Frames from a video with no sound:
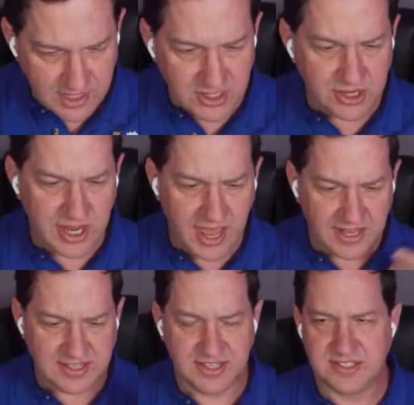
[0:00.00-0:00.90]
you get
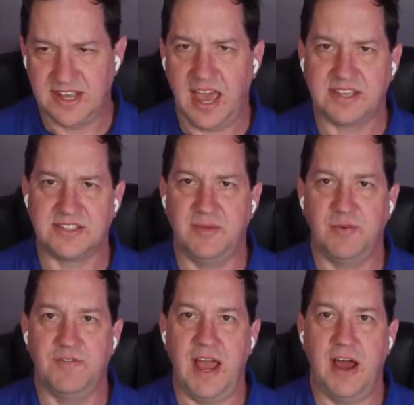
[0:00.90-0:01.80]
access to X
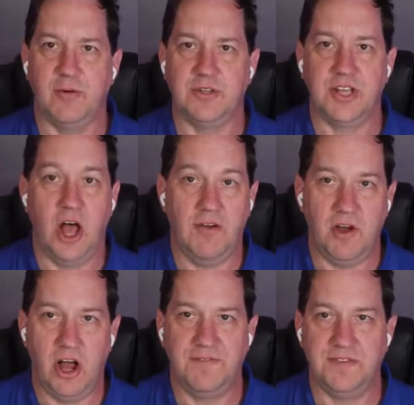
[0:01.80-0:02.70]
number of hours of
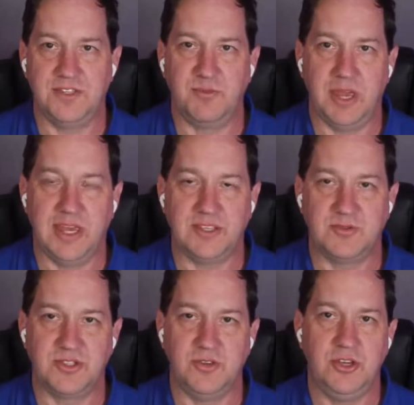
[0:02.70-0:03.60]
office space.
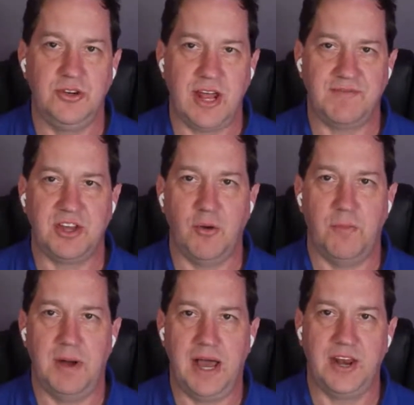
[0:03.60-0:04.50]
So you don't have to go
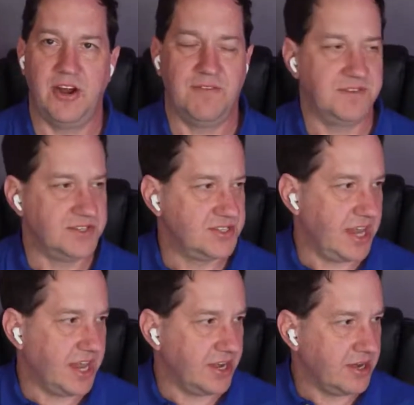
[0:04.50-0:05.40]
buy an office.
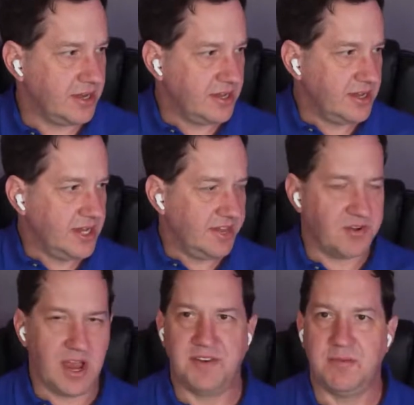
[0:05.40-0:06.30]
And if
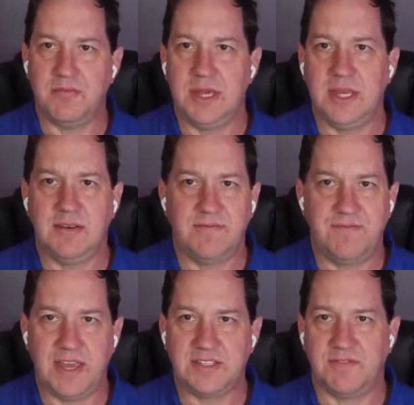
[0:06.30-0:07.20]
you're having to meet
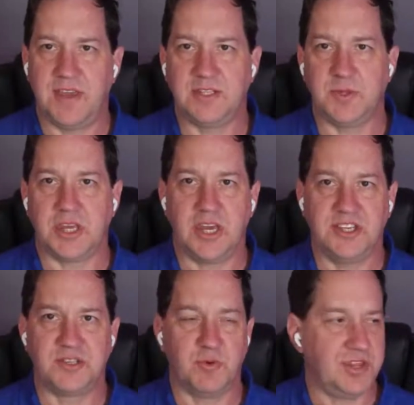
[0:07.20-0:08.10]
face to face with a
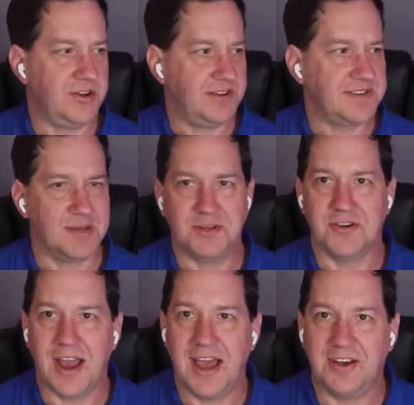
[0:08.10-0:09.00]
customer, they don't have to come to
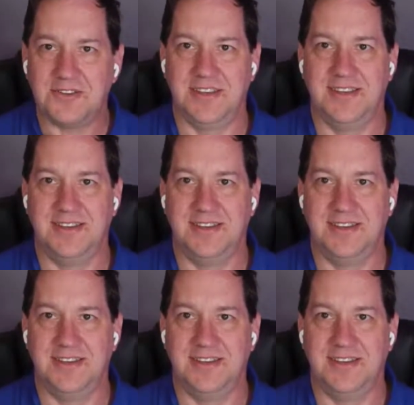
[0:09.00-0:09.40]
your house.